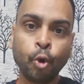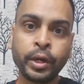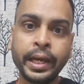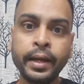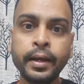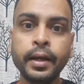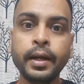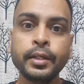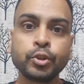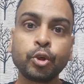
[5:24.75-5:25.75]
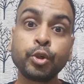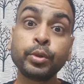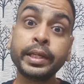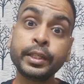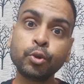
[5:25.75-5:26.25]
Okay, so
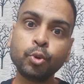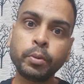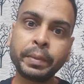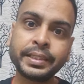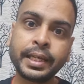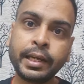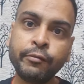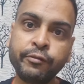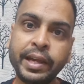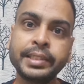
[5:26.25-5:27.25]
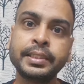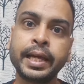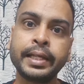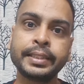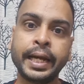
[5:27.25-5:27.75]
you need to basically face
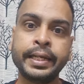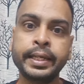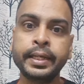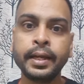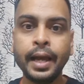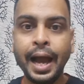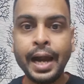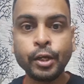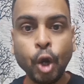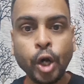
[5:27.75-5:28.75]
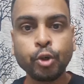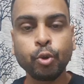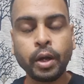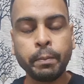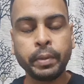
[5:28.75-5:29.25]
the anxiety and not
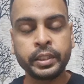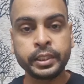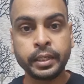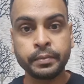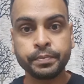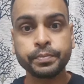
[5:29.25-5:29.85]
do compulsion.